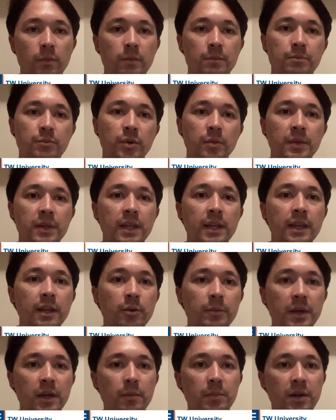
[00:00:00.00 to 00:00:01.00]
probably a little
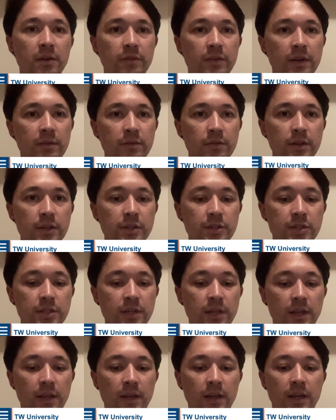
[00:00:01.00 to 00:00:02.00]
bit above average.
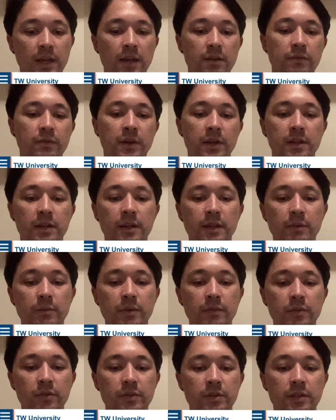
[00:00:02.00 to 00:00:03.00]
And finally,
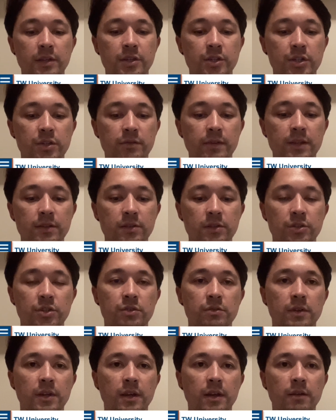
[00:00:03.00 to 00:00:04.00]
we've got the string to
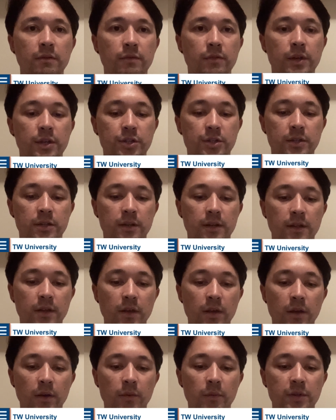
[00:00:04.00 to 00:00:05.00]
string friction,
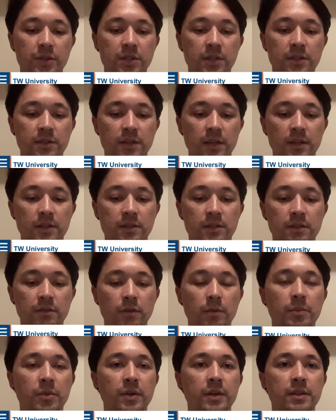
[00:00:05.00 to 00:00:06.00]
which is
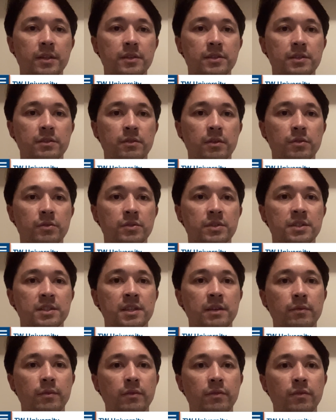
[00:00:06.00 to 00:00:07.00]

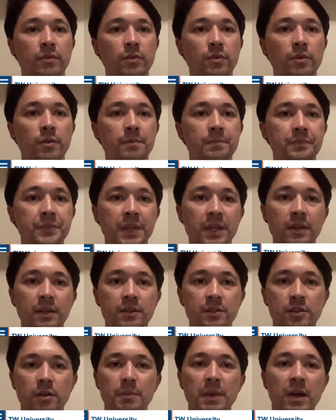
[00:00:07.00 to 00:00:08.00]
0.074.
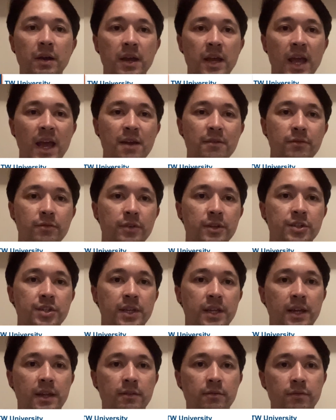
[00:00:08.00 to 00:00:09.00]
So about average
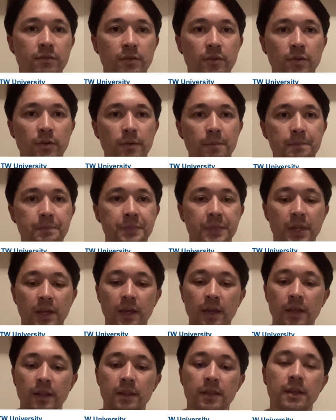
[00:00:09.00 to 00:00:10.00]
again for
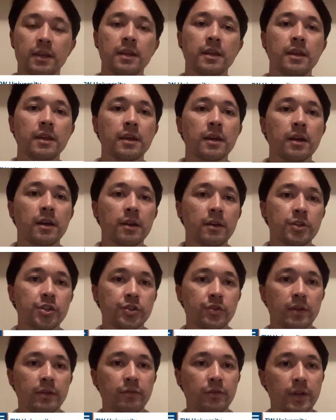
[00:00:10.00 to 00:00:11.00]
the
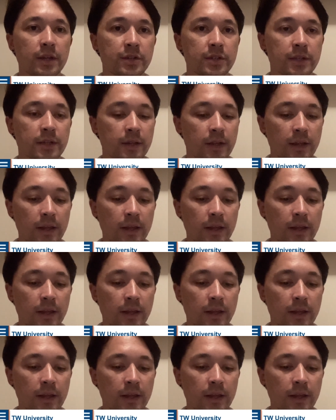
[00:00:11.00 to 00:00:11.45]
string friction.